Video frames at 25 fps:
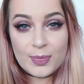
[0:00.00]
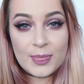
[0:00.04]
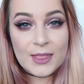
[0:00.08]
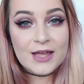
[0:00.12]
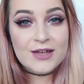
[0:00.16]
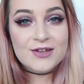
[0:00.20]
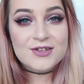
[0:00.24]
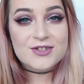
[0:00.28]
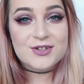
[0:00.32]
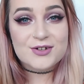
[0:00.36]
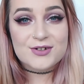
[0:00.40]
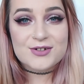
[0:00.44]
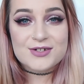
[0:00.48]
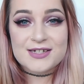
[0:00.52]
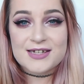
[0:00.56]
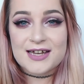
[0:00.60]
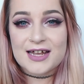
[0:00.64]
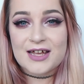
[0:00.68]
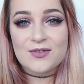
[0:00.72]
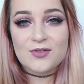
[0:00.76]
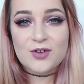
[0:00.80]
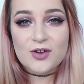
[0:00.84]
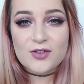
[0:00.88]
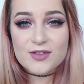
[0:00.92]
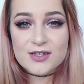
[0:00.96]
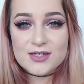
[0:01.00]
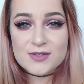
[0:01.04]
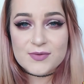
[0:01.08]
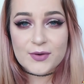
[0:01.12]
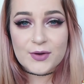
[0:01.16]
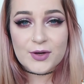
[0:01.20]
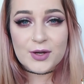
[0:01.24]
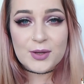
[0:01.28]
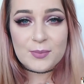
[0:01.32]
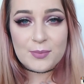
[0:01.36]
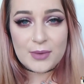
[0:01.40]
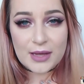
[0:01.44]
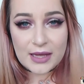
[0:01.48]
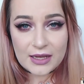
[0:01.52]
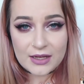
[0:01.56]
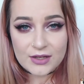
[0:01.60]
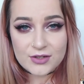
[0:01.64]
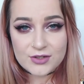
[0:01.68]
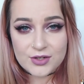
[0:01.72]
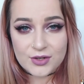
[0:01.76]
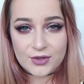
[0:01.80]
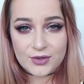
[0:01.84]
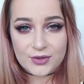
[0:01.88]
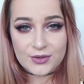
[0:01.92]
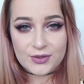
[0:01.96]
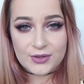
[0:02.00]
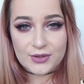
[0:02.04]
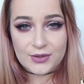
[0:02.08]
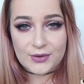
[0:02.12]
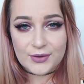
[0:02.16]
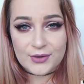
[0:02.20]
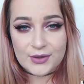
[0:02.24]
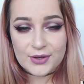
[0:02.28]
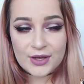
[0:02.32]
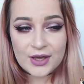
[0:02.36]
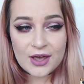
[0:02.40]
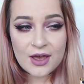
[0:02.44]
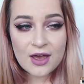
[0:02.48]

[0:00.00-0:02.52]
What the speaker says: So today I've got this very pink toned look.